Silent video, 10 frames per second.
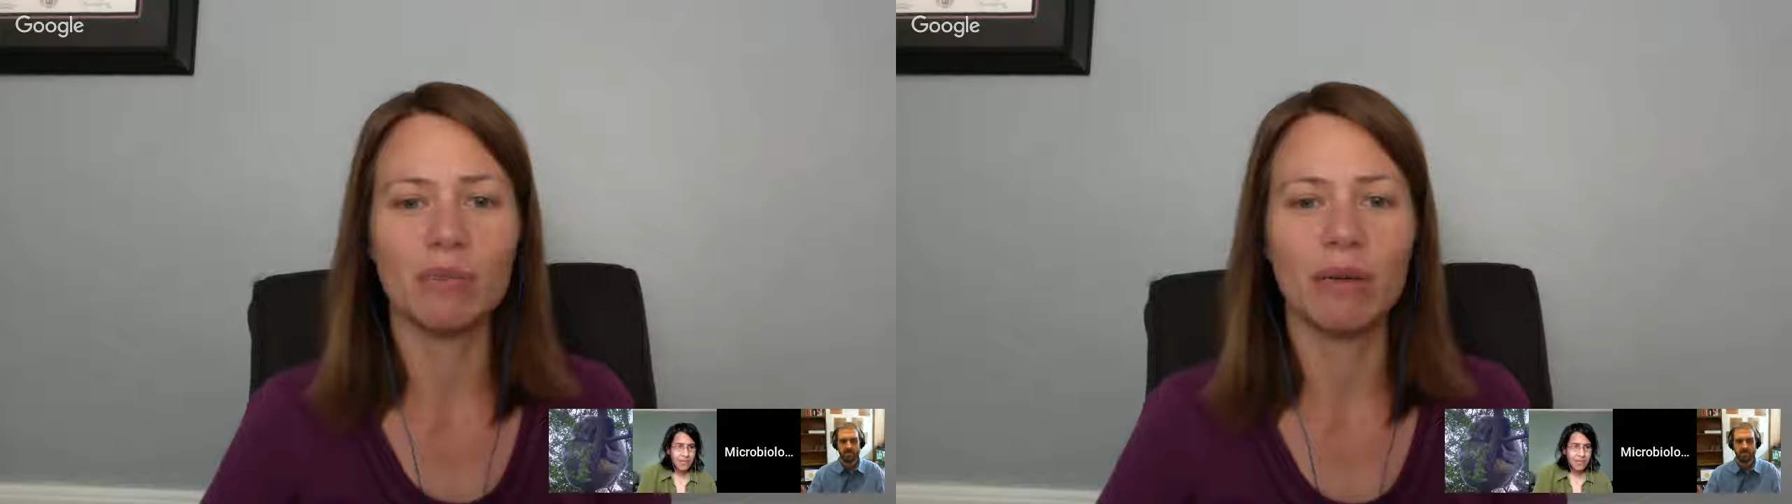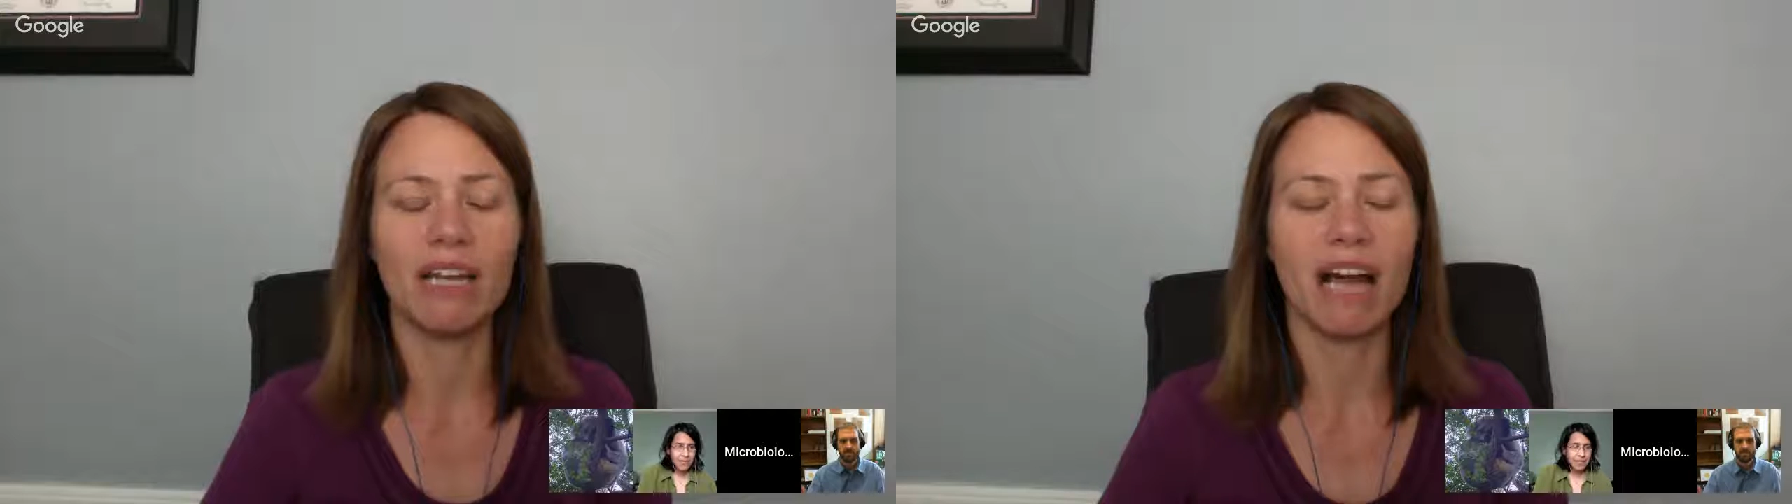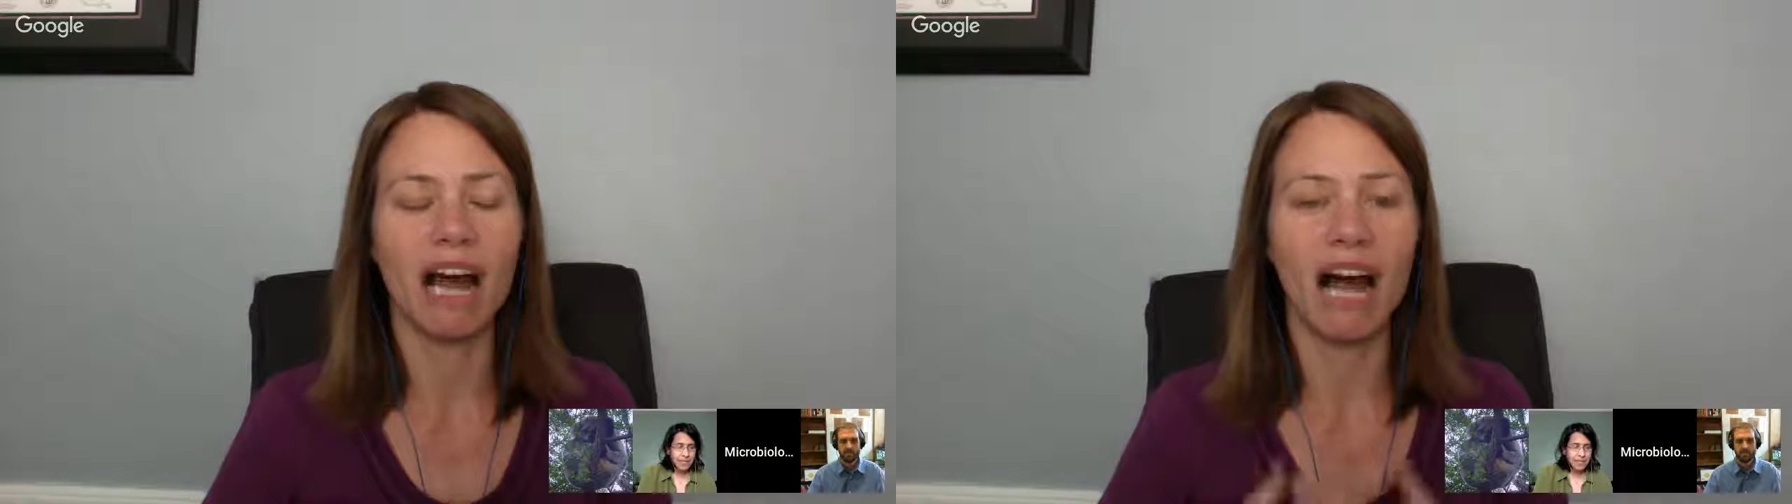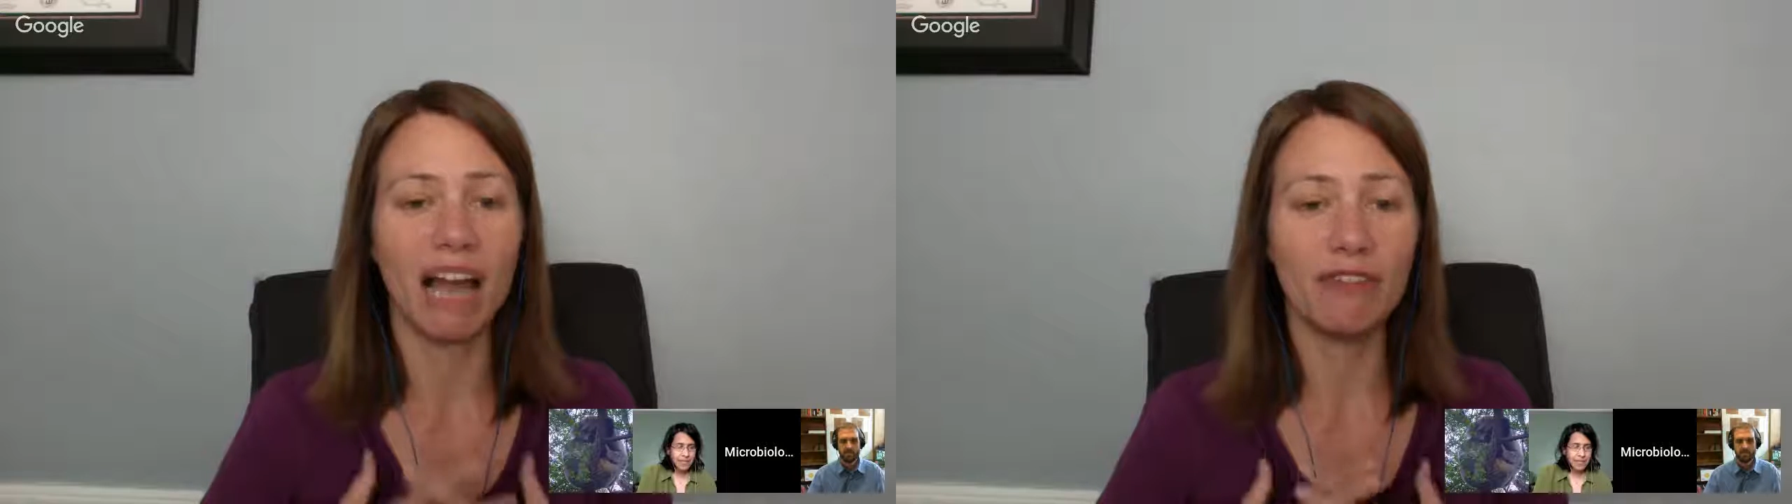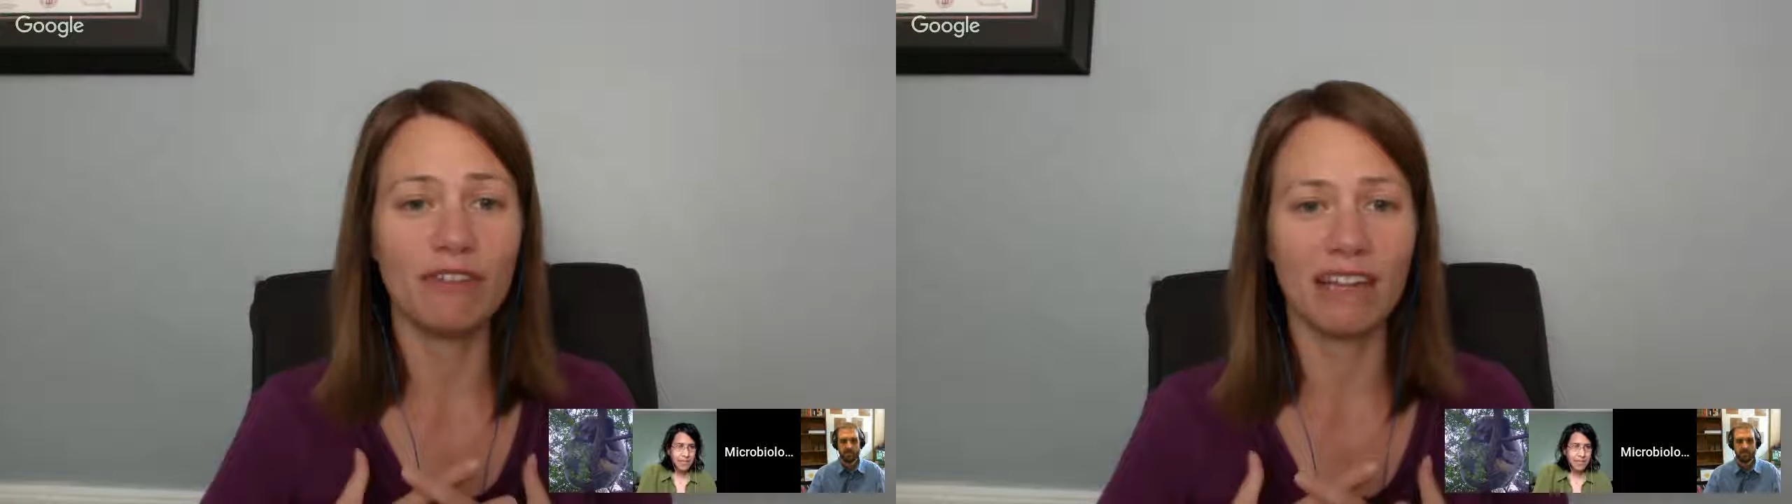but
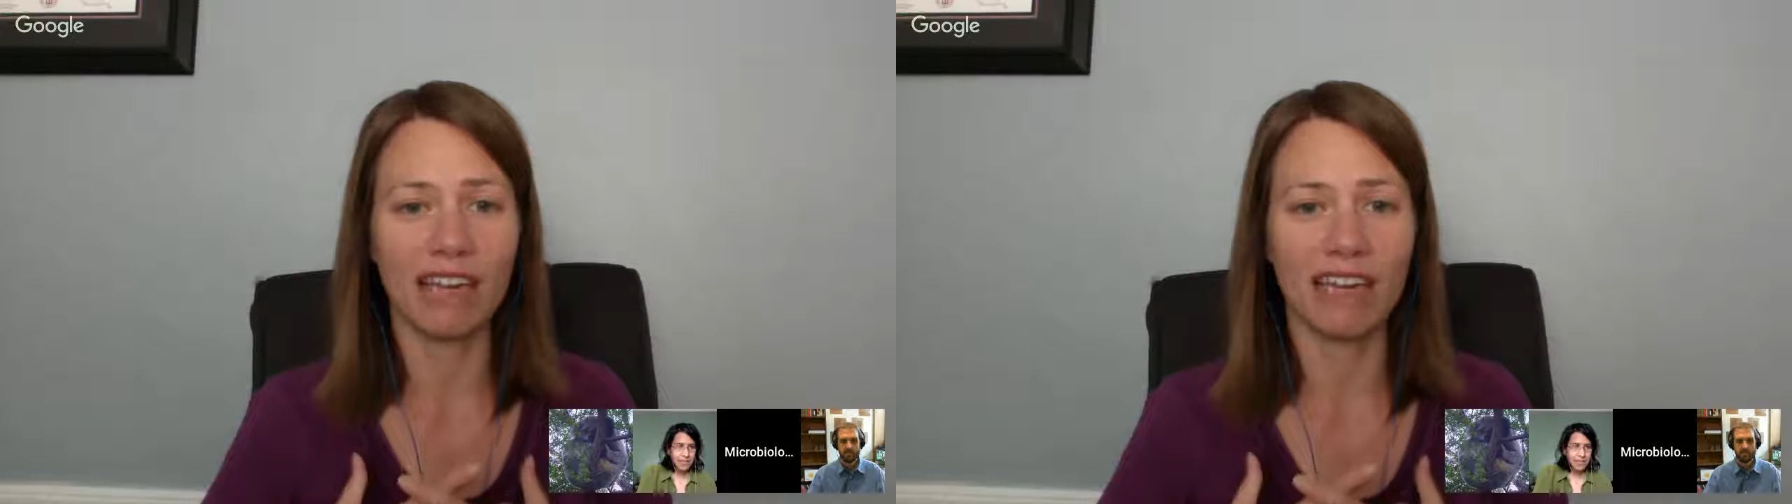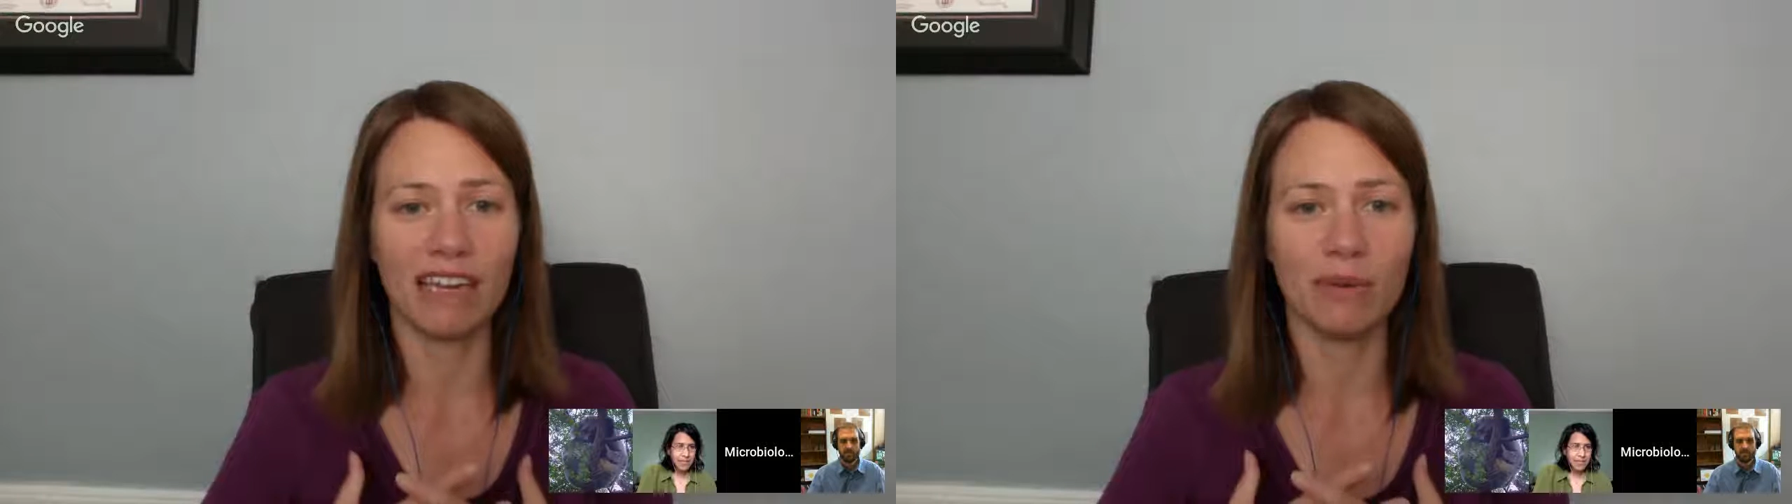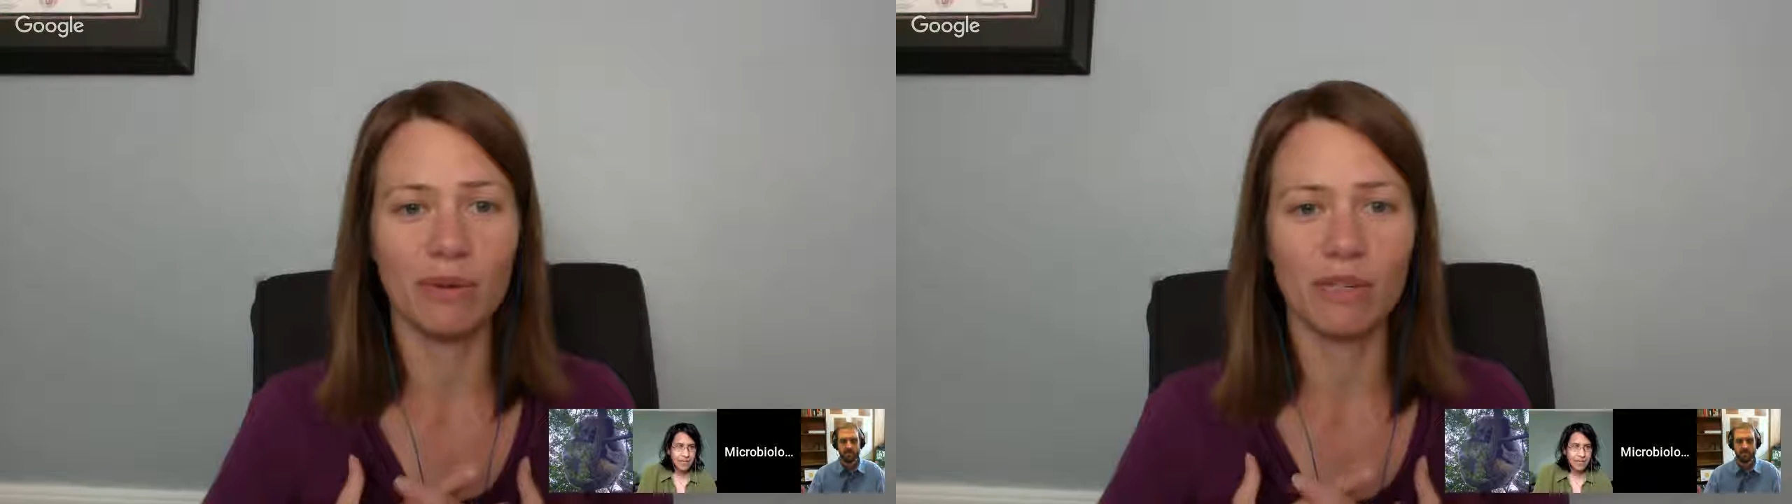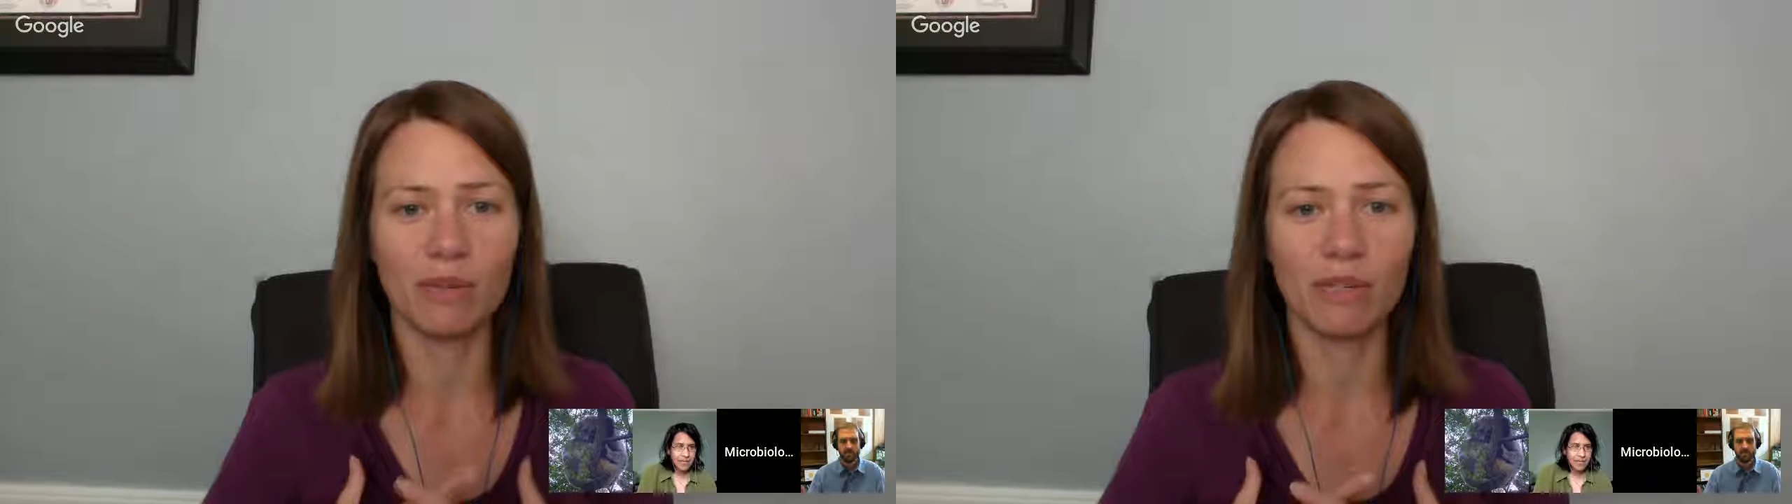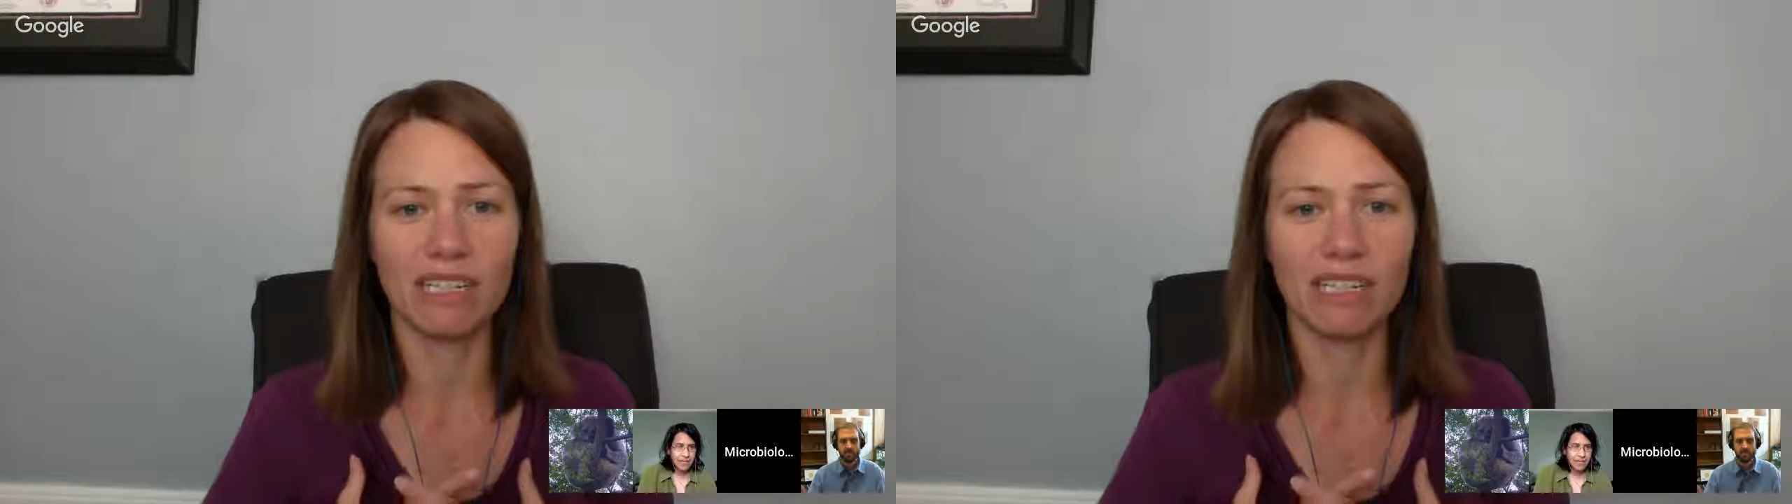I felt like it was